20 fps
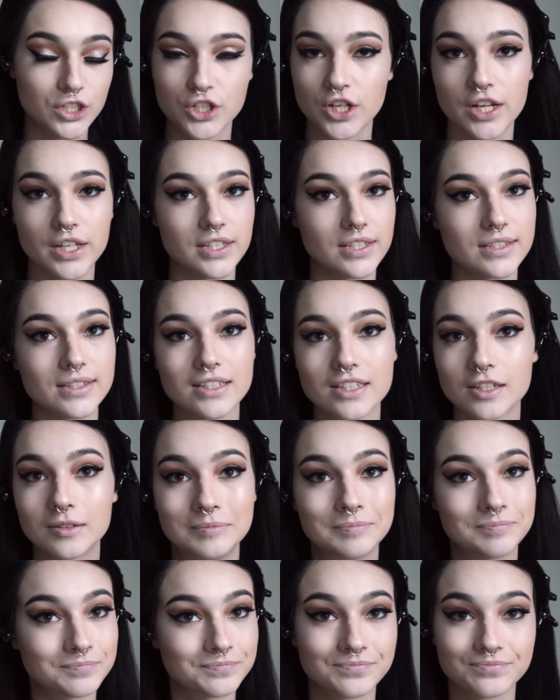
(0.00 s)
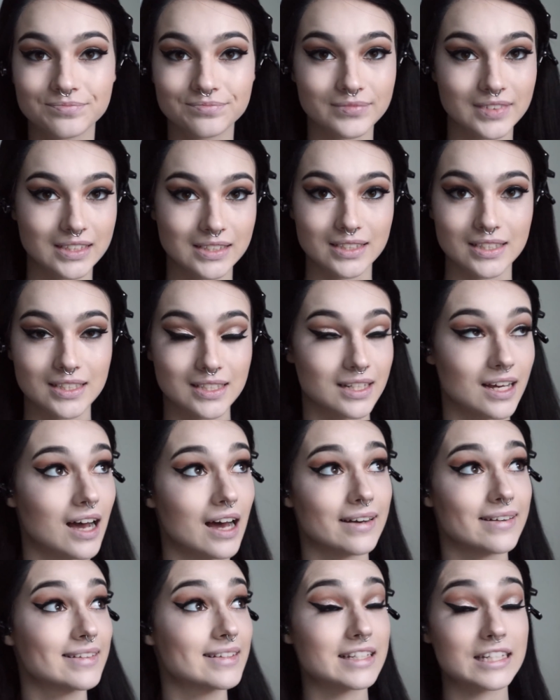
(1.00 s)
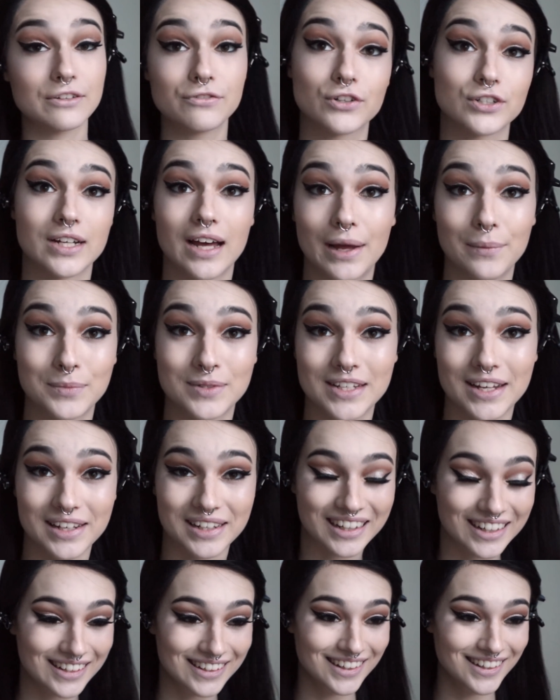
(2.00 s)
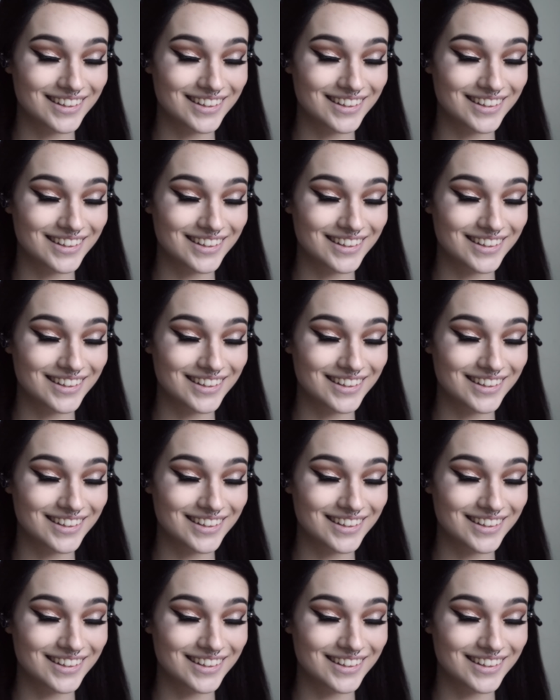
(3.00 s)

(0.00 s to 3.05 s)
just to honestly for time's sake.